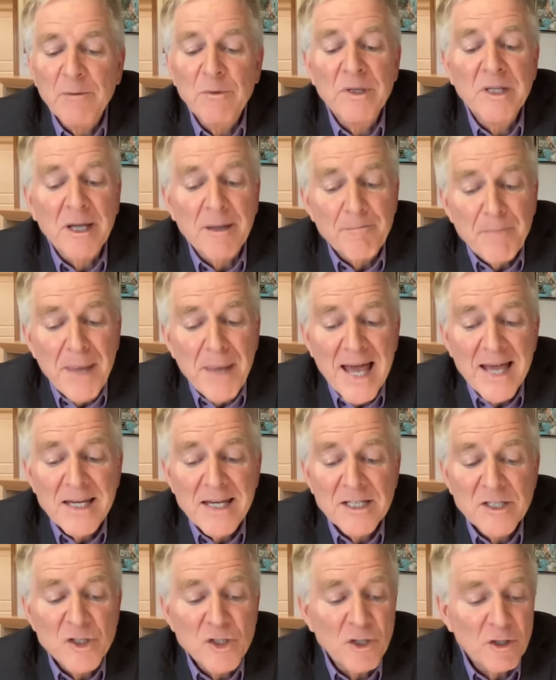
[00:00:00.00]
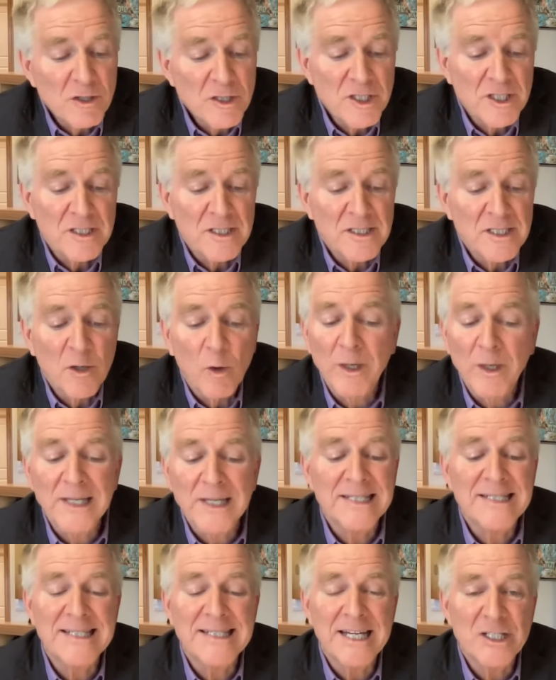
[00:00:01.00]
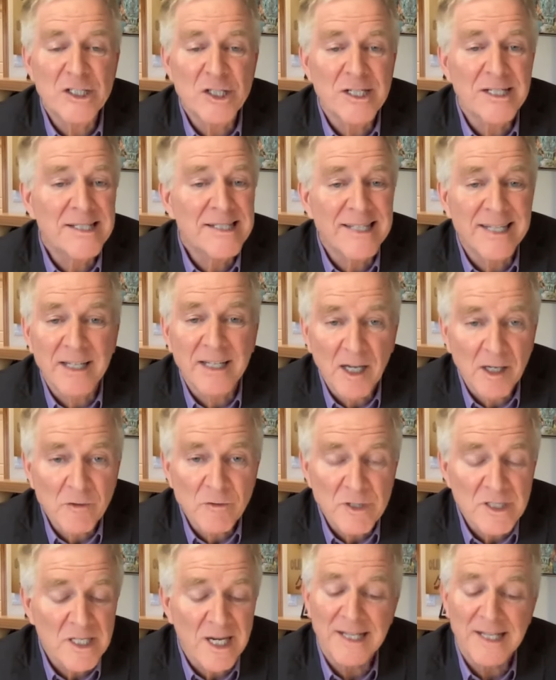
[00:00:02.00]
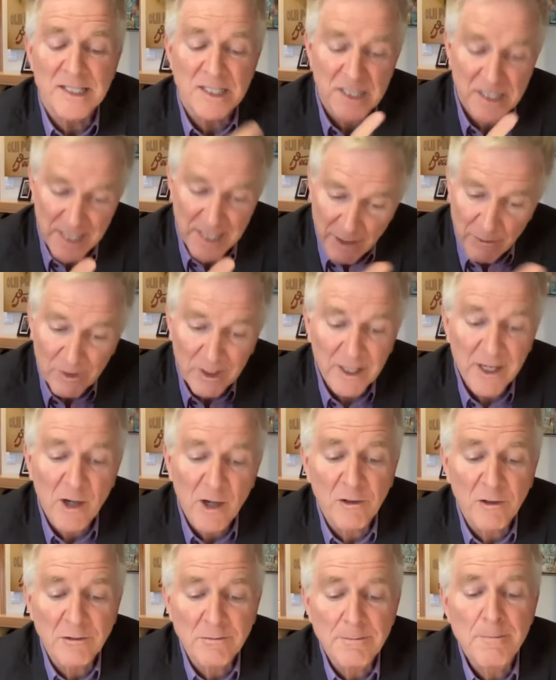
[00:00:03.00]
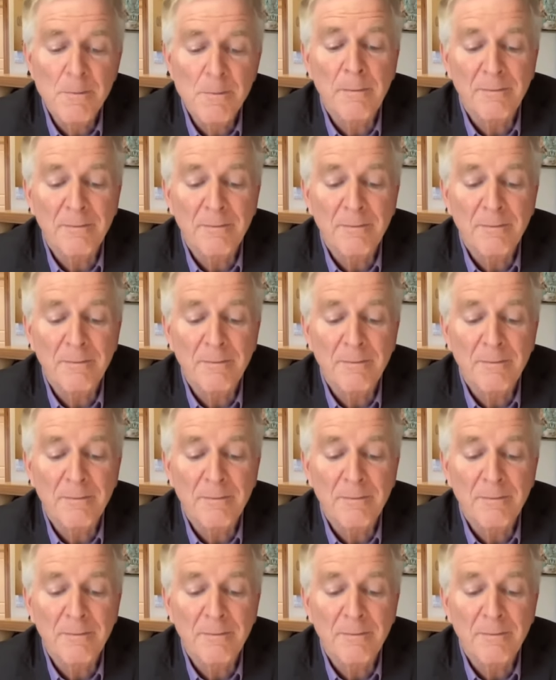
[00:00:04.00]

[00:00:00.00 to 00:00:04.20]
with companion churches and organizations in countries like Sierra Leone,